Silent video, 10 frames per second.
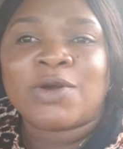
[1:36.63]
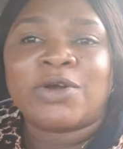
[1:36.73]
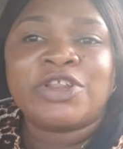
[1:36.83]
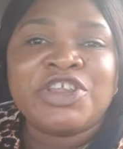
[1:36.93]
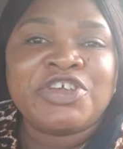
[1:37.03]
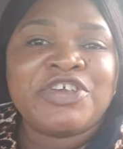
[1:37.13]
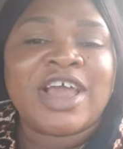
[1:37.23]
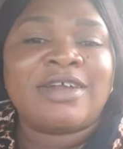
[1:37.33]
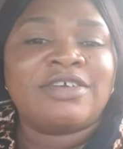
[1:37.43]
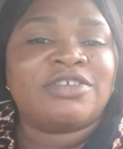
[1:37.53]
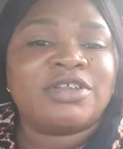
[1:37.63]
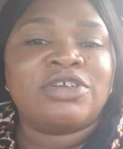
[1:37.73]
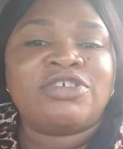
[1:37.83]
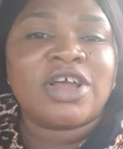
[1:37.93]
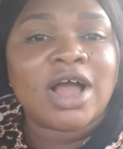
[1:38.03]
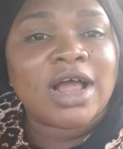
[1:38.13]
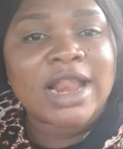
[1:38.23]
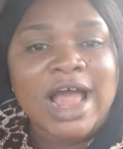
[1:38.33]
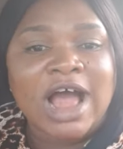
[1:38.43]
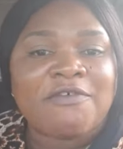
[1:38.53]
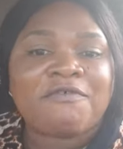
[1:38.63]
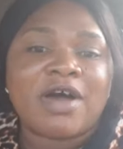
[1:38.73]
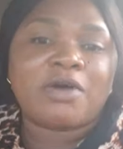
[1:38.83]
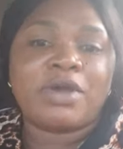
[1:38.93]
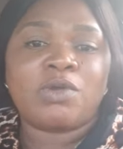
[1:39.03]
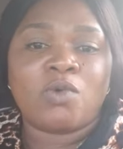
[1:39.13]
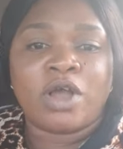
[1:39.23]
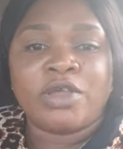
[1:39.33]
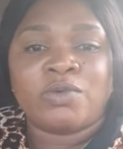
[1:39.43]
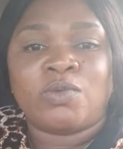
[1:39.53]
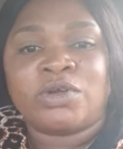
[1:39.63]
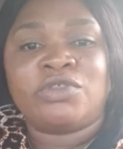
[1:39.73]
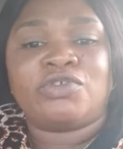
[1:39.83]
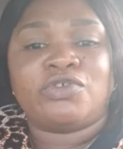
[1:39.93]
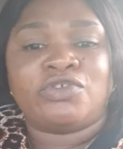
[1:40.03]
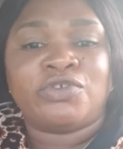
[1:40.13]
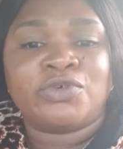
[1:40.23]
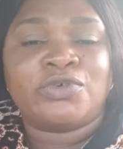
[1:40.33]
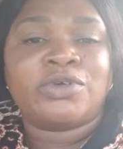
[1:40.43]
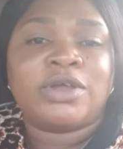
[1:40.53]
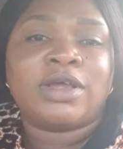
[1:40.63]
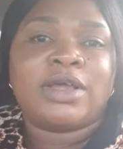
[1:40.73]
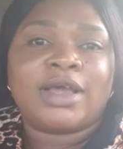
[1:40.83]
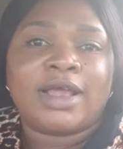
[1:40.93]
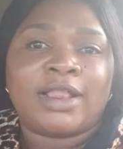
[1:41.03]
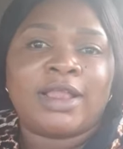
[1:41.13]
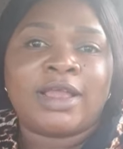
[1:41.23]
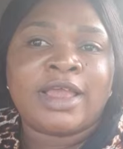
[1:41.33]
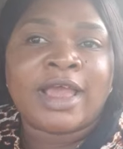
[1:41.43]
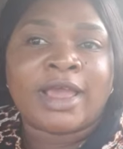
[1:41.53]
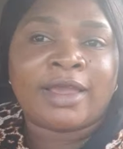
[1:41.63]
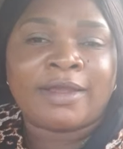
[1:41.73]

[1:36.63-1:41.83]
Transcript: called, New Year resolution? How far with what you want to do in the year